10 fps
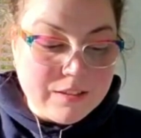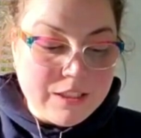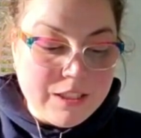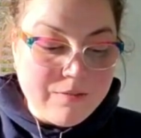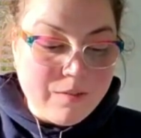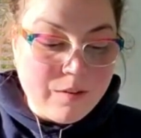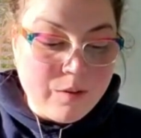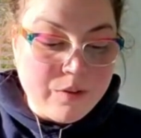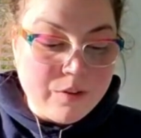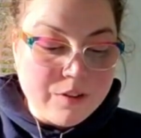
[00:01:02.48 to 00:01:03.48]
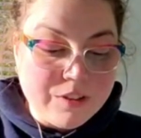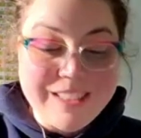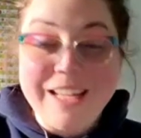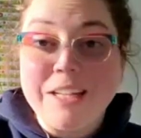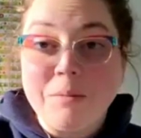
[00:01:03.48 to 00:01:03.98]
Chief Luther
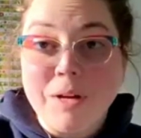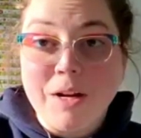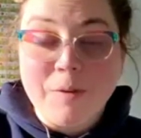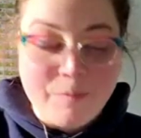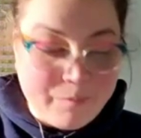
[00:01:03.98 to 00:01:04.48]
Standing Bear.